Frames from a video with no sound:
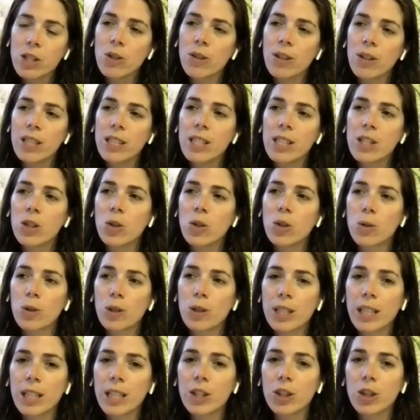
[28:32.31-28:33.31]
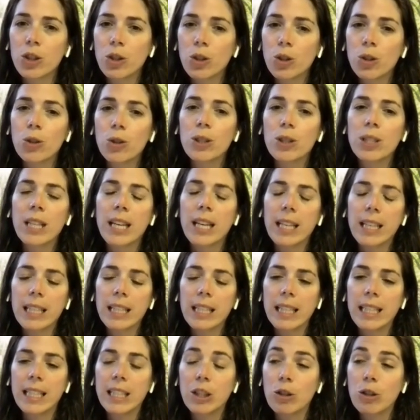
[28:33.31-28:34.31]
And so this is a course that you could
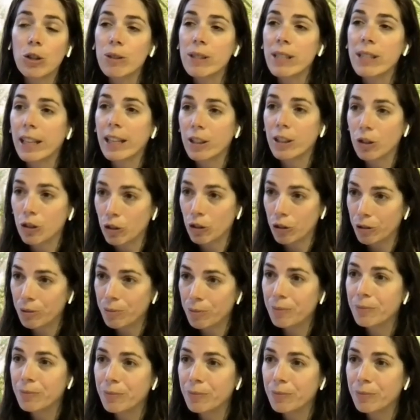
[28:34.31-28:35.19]
take in your second